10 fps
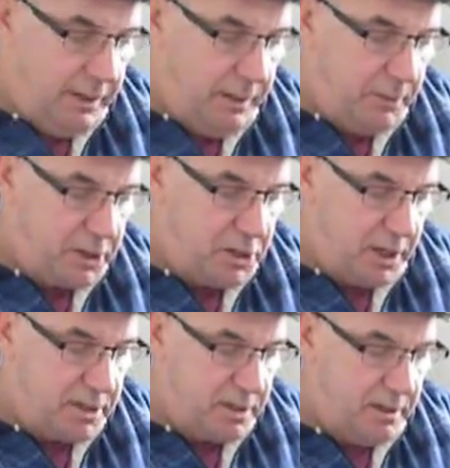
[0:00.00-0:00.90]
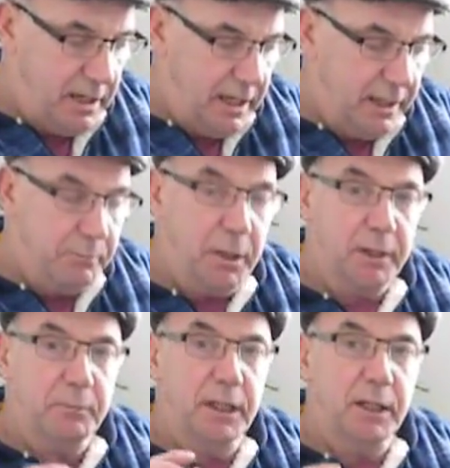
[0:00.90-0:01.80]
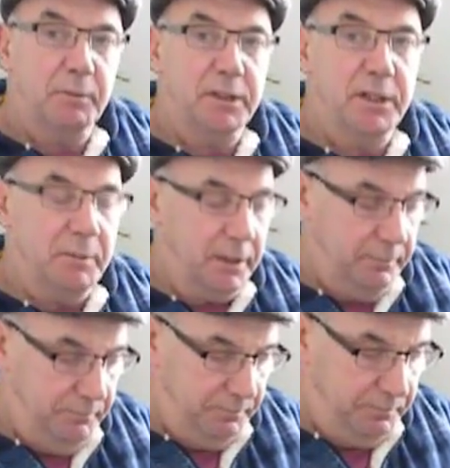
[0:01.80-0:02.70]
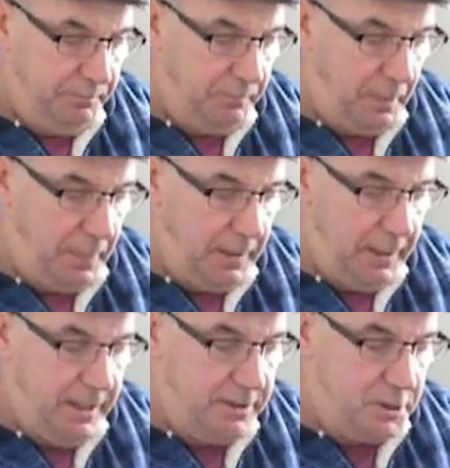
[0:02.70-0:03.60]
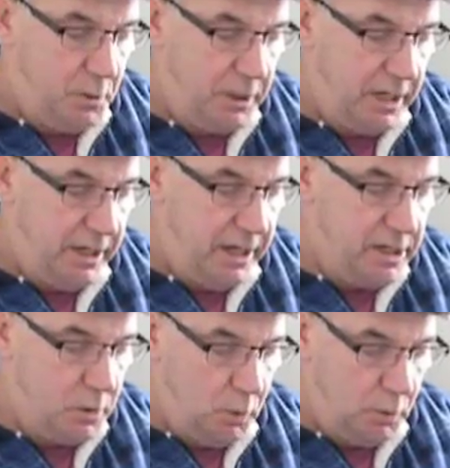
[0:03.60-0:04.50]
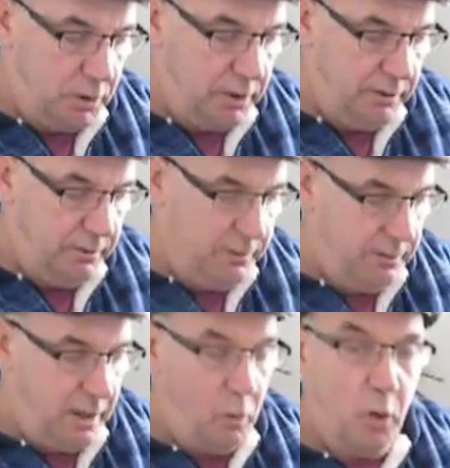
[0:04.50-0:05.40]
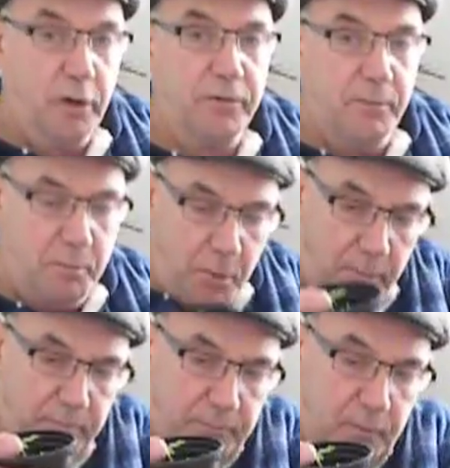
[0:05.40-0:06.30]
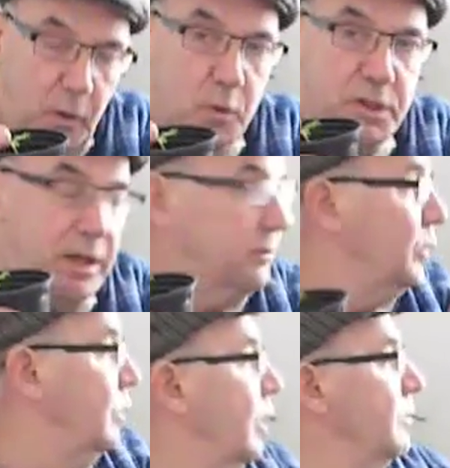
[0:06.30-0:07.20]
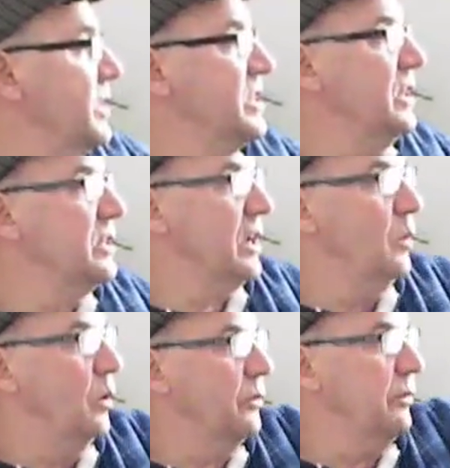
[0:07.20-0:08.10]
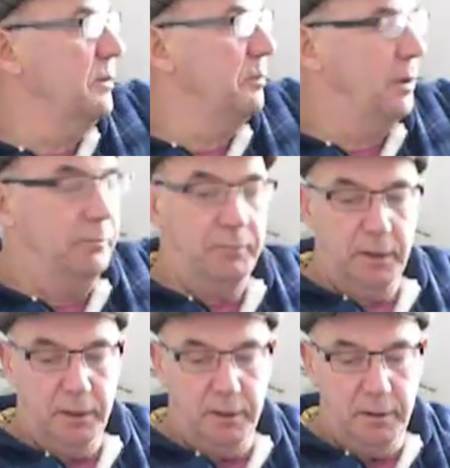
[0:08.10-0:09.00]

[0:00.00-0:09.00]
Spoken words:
into your mixtures, I like to plant them a little bit deeper, and so they get a nice hold. I water from the bottom. Always have done. All my seedlings get water from the bottom.